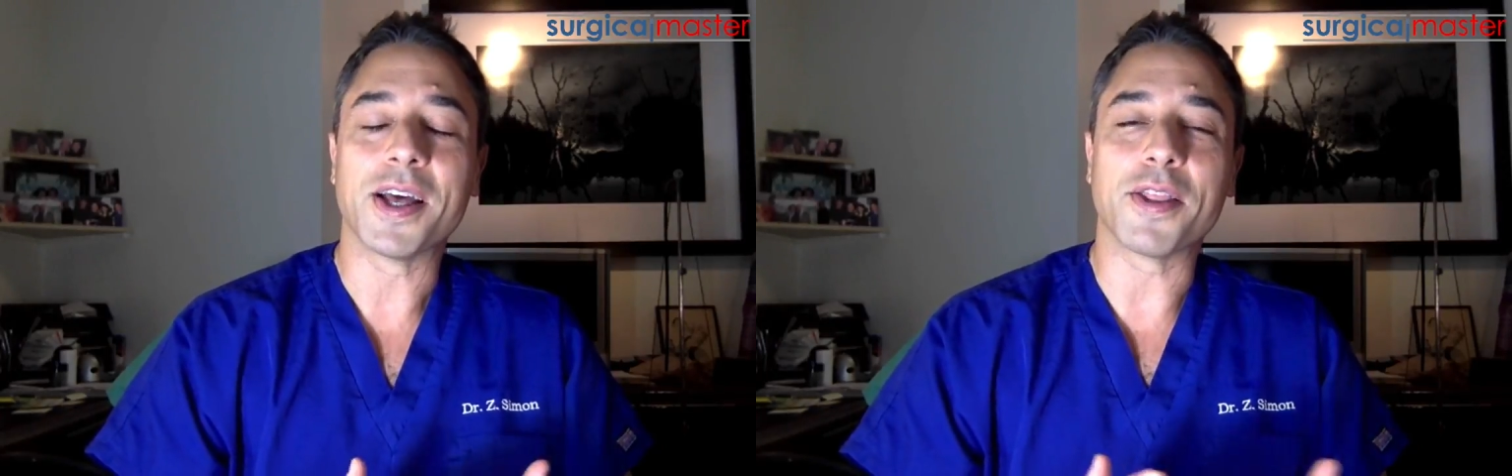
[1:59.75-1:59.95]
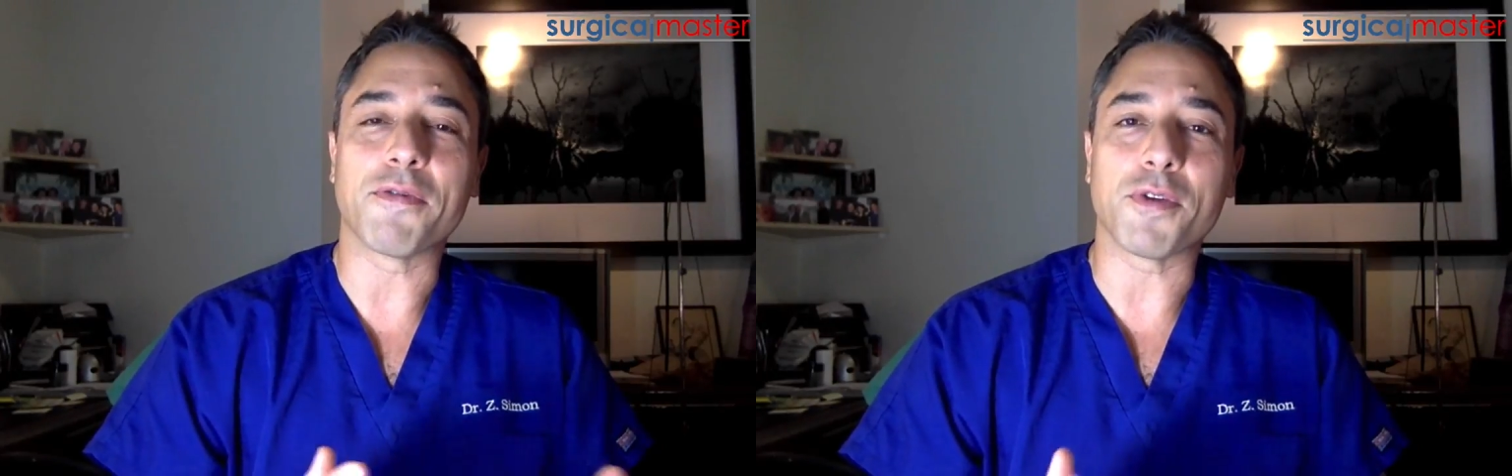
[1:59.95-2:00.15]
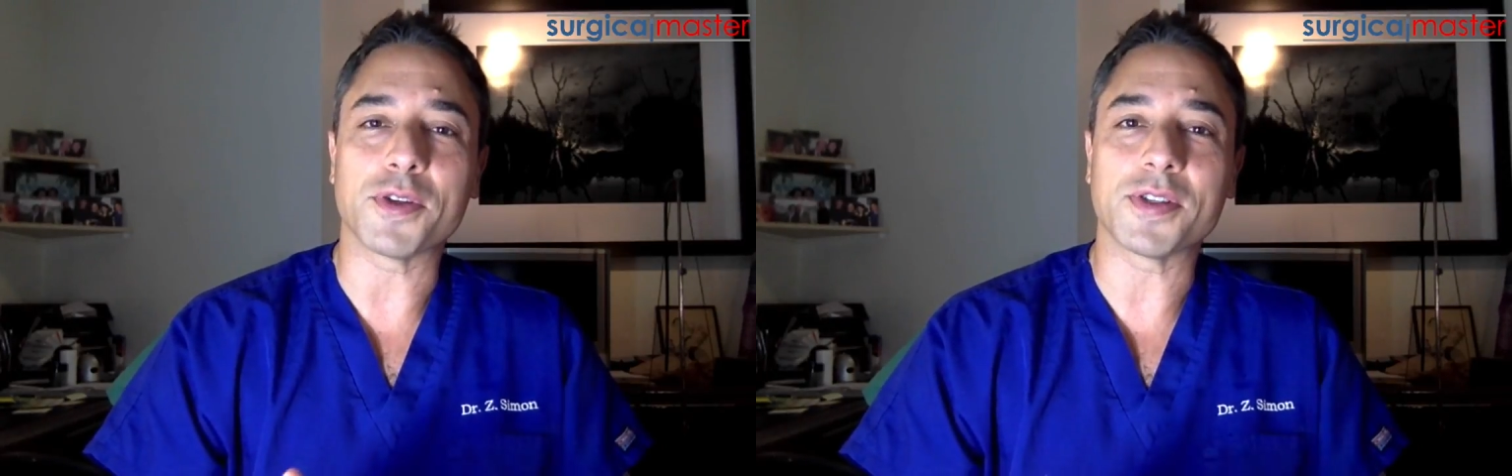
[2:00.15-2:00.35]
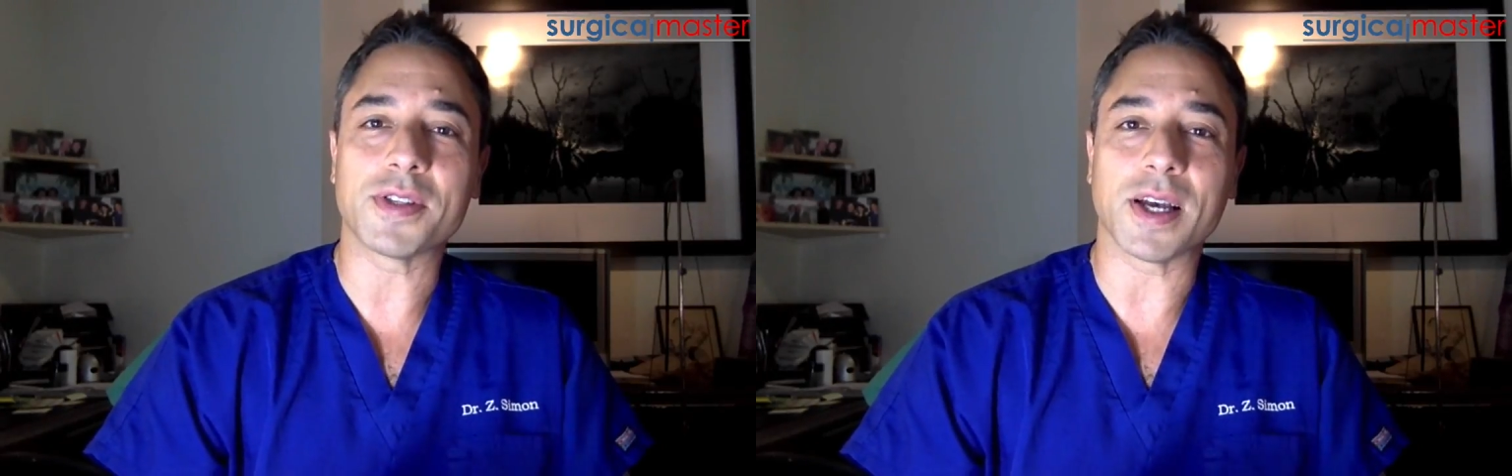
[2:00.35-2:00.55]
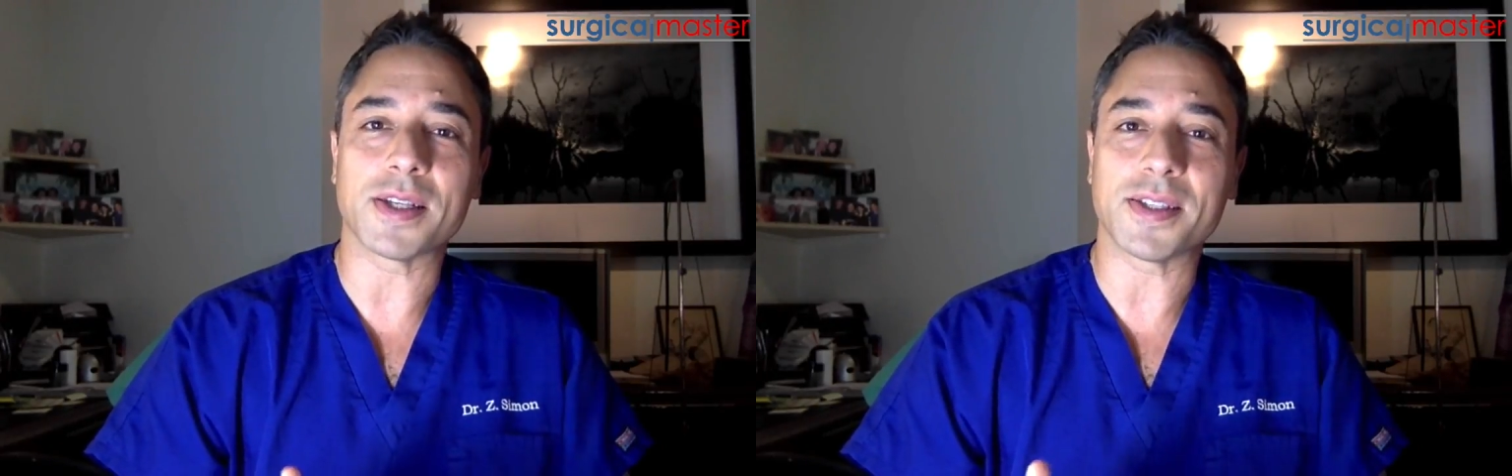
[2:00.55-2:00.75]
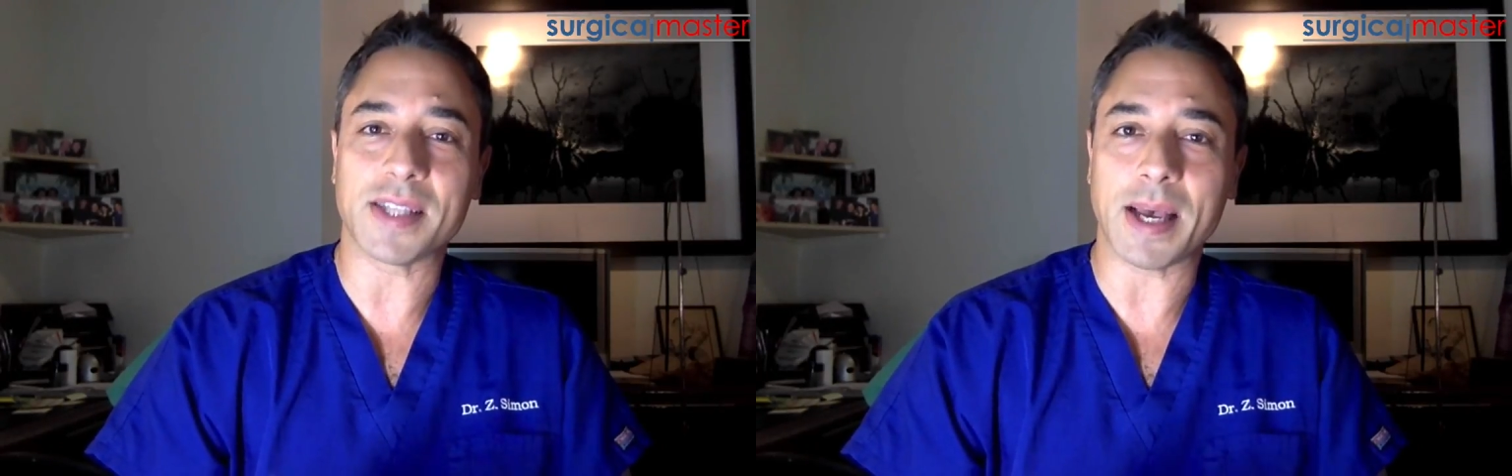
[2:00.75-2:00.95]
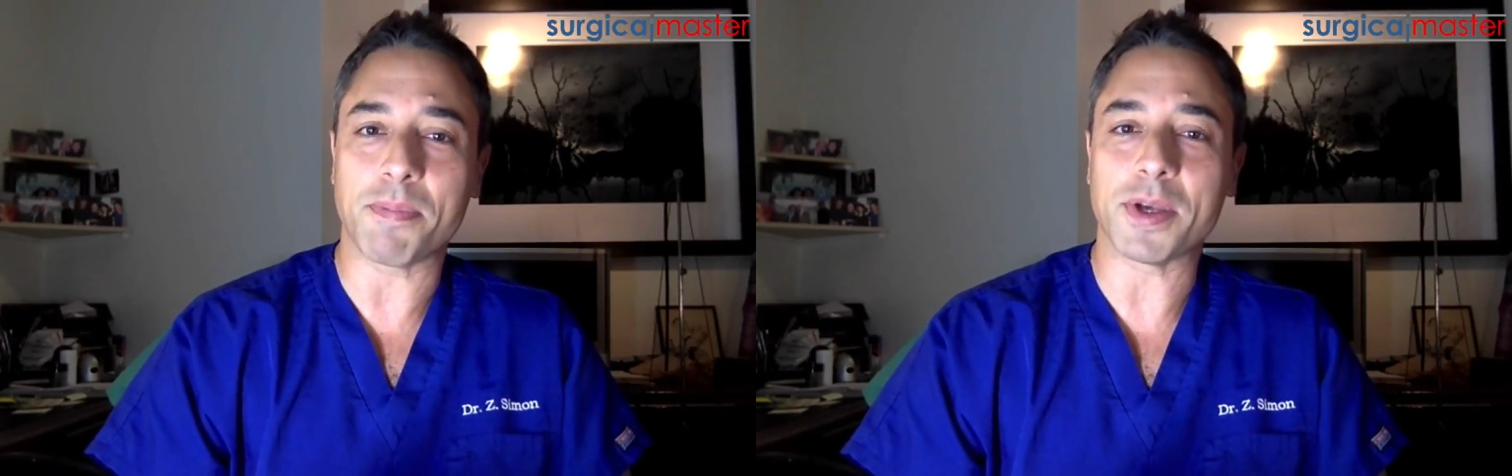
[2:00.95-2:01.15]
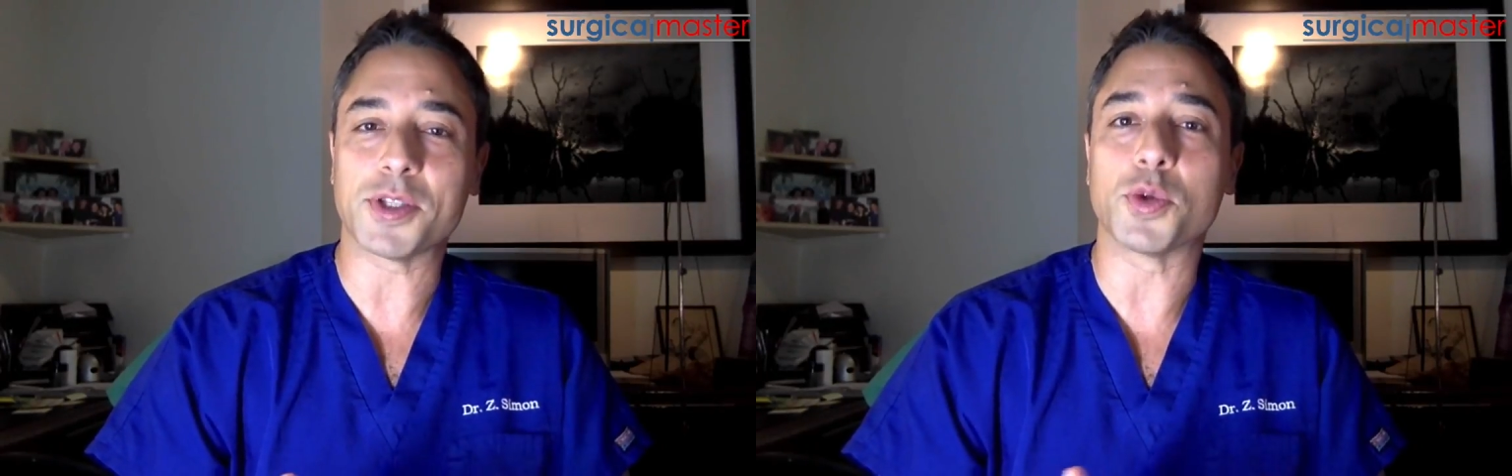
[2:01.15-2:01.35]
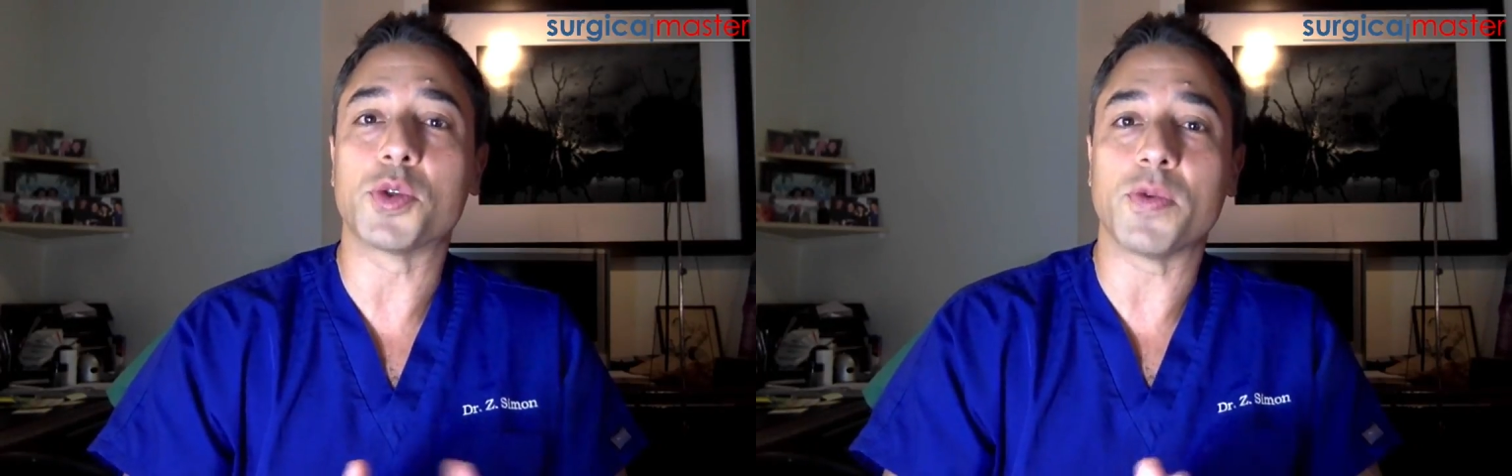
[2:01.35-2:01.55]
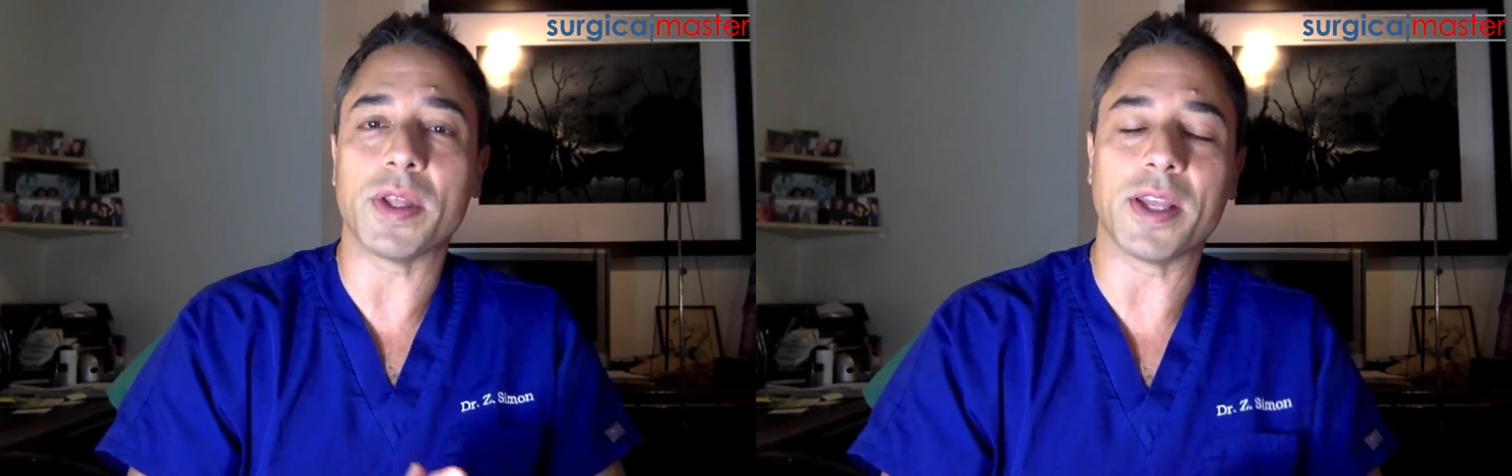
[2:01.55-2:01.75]
the first step is to
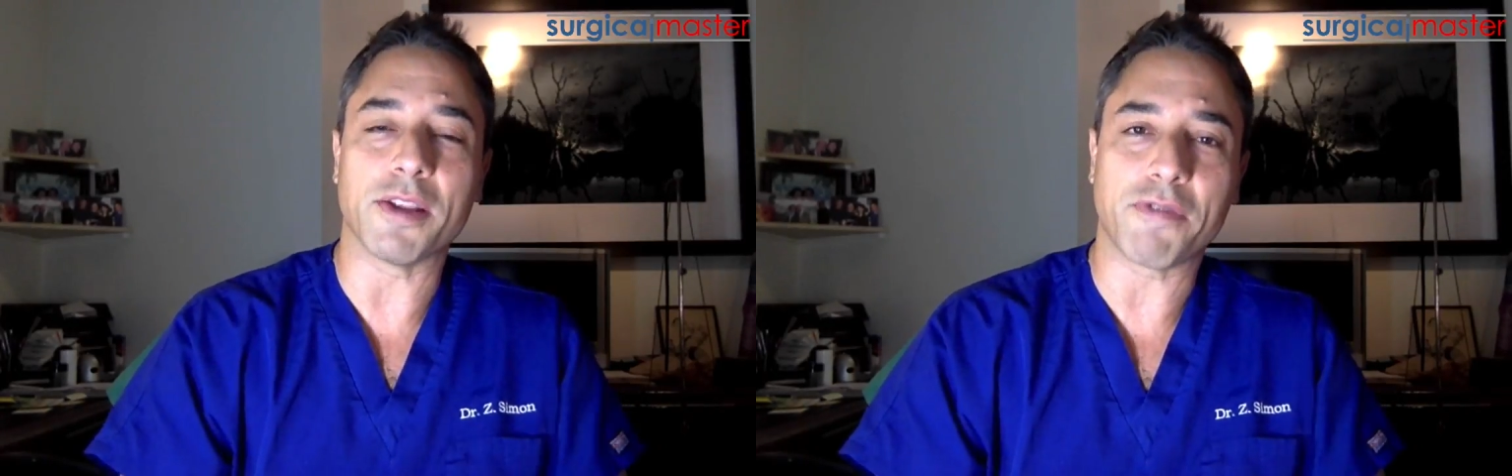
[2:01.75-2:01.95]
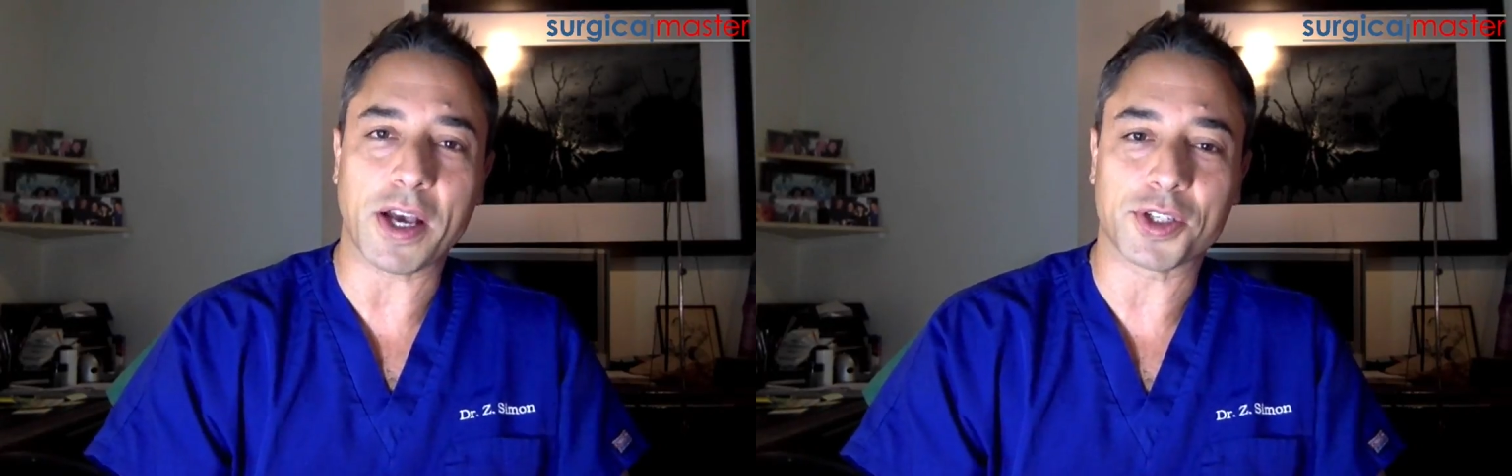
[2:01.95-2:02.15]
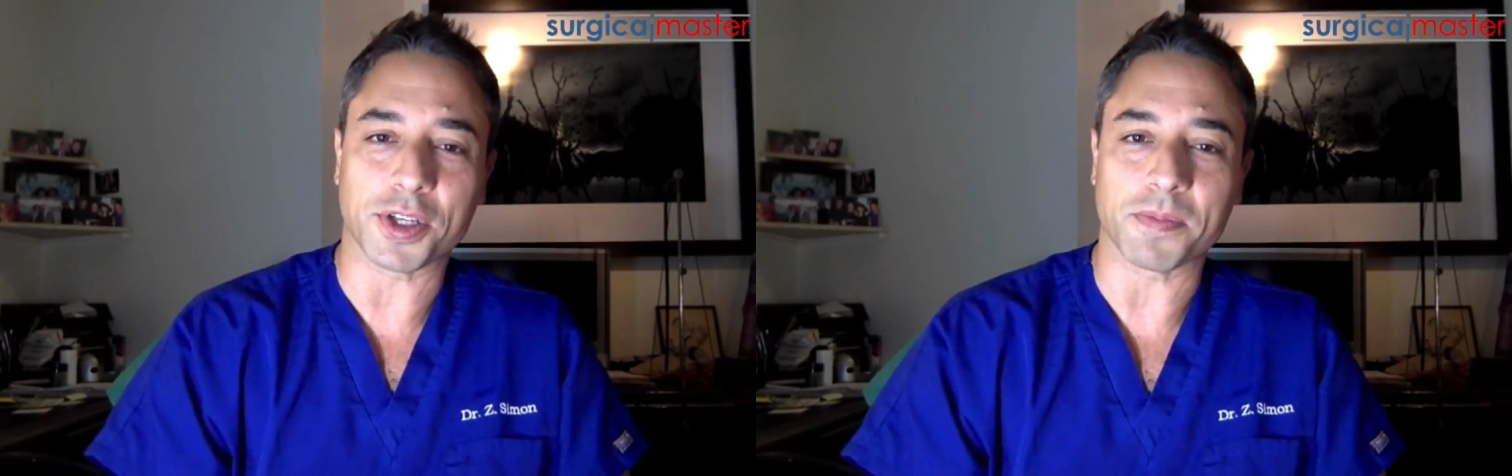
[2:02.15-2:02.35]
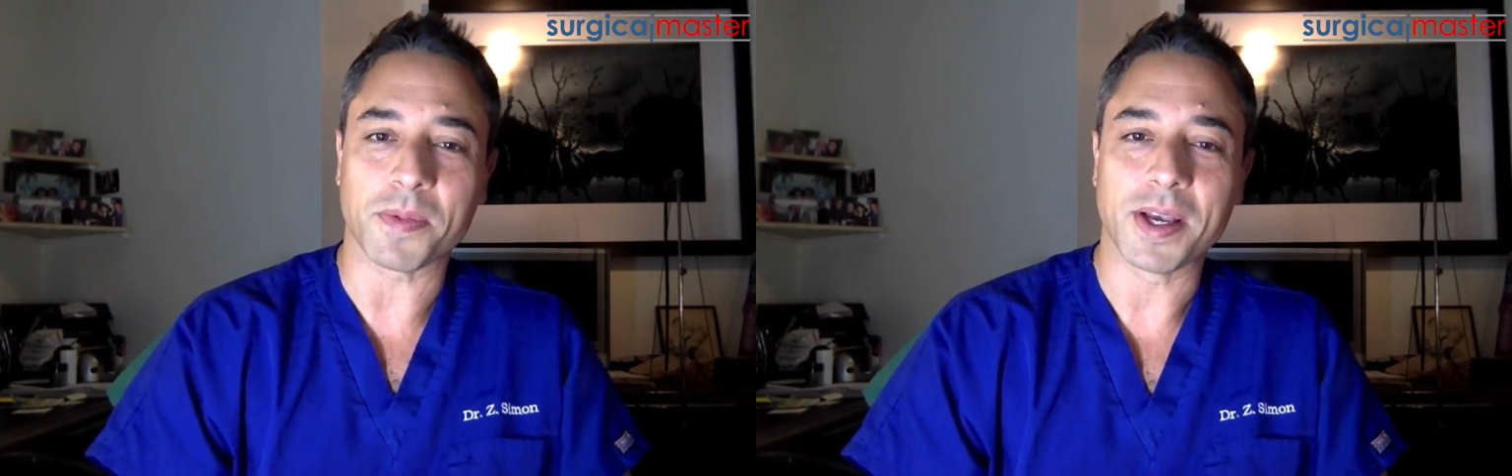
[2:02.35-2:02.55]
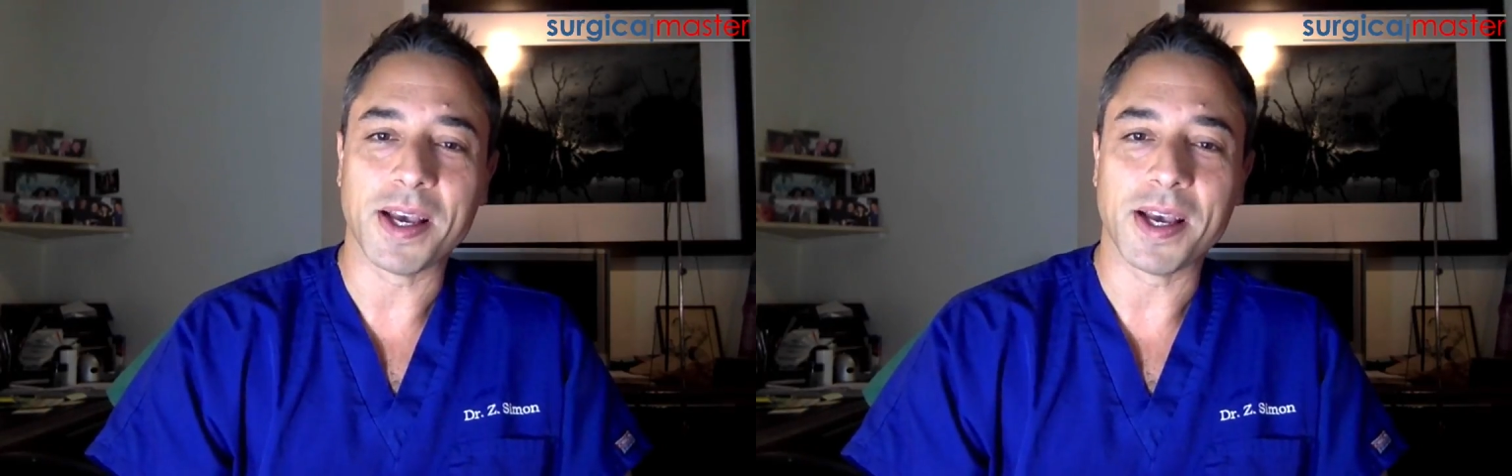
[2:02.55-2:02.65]
treat the infection.